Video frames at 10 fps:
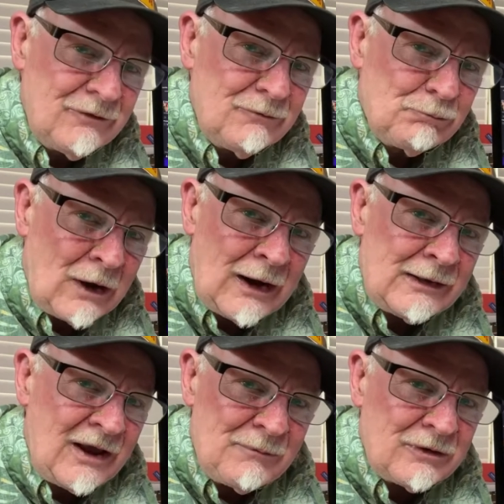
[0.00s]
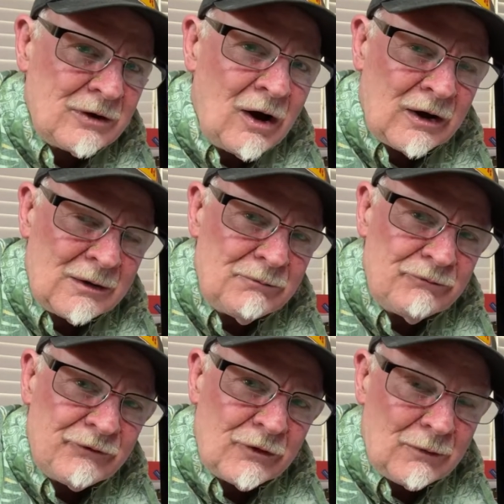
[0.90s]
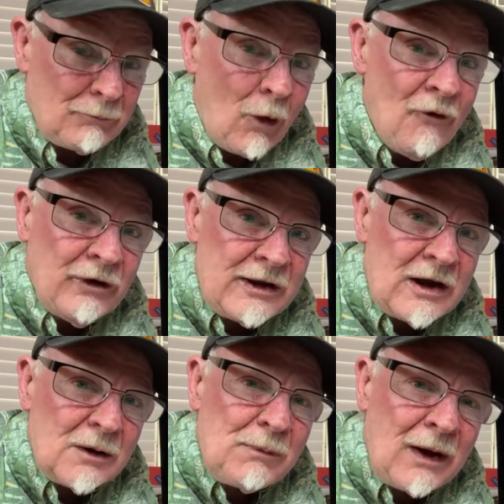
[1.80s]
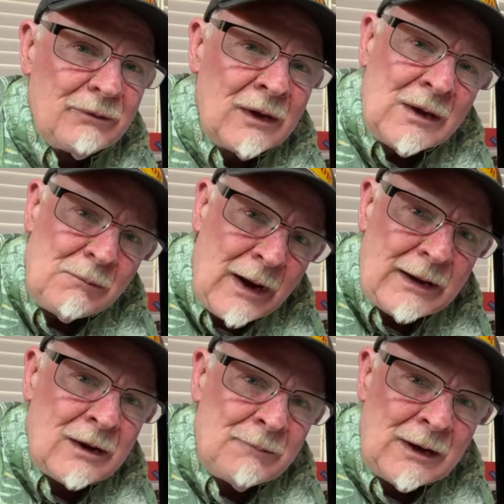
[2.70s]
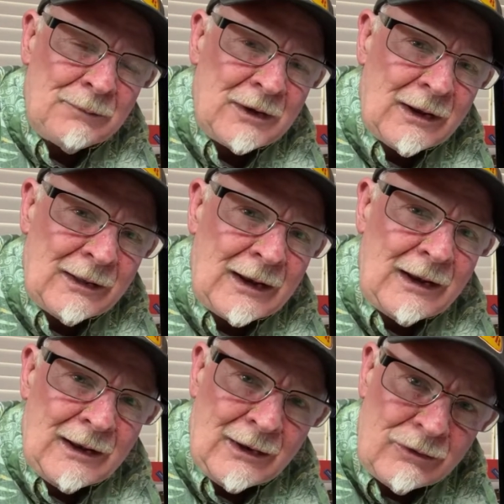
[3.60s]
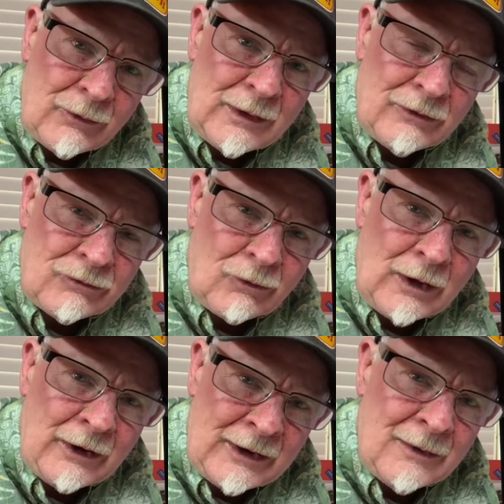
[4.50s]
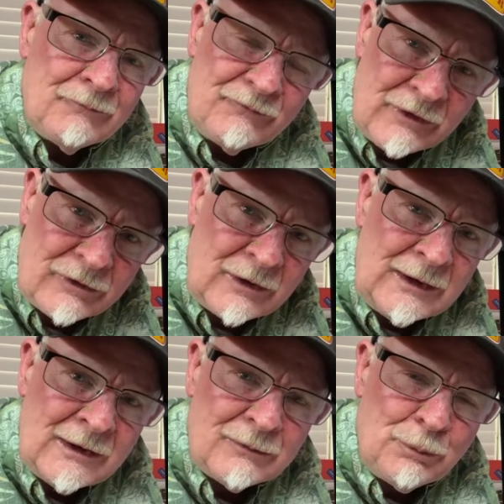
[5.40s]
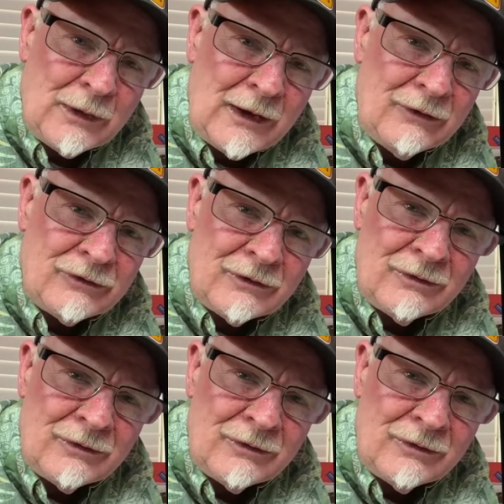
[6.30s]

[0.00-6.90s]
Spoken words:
Brian and I have been talking for over a year about my coming up to LA and doing a story on him, visiting his place.